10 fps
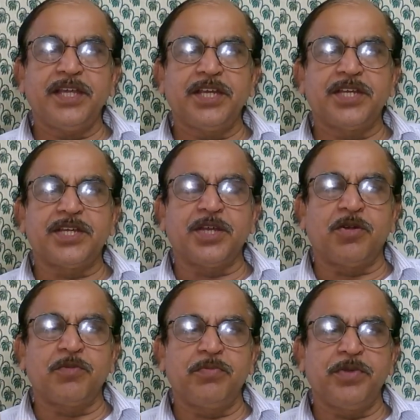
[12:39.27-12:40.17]
It
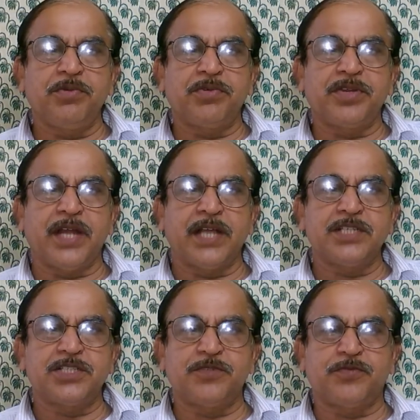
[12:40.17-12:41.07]
cannot be
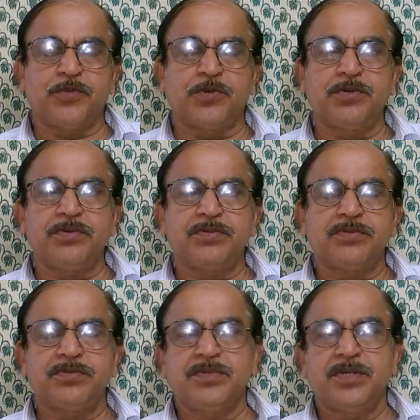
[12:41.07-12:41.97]
utilized for
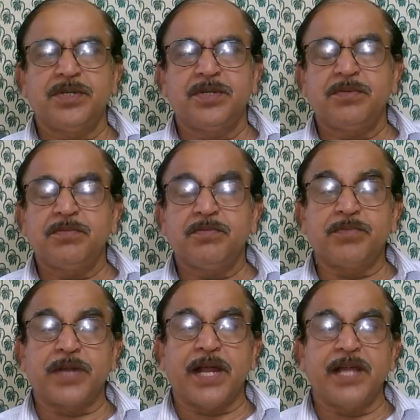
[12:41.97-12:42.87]

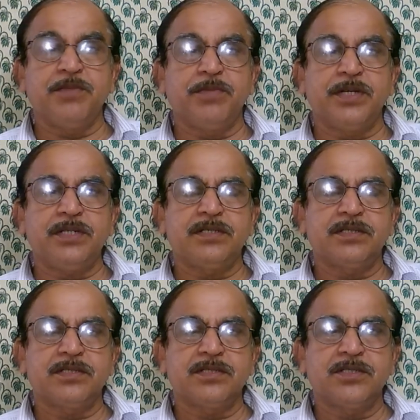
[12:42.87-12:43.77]
bribe
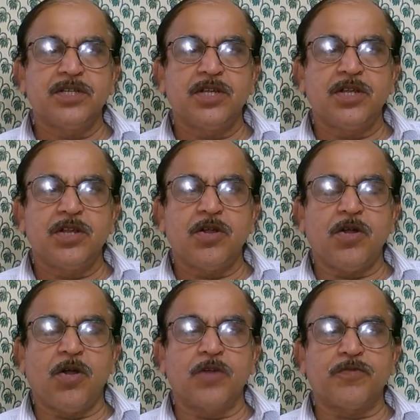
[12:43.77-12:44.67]

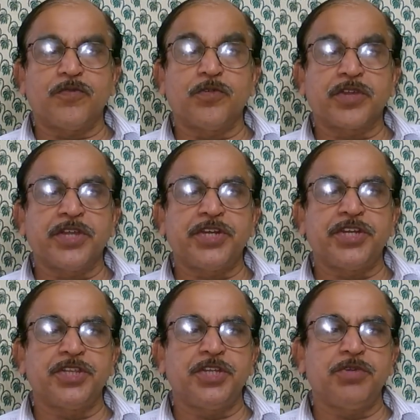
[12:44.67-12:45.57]
or for
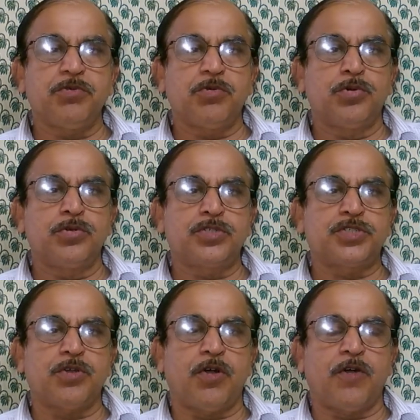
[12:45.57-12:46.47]
getting the
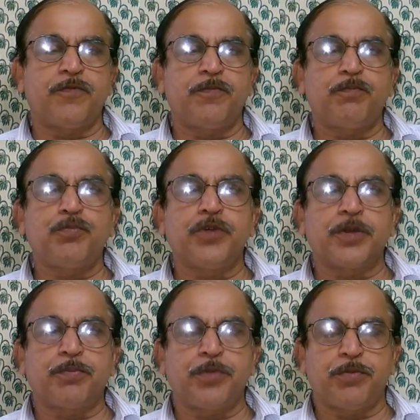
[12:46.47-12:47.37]
votes of
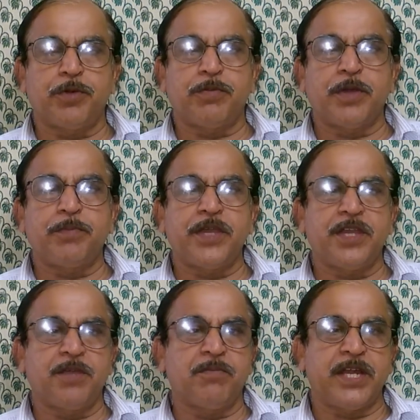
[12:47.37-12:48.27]
poor people by
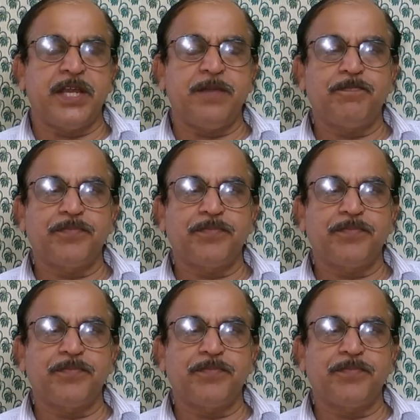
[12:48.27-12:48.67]
paying money.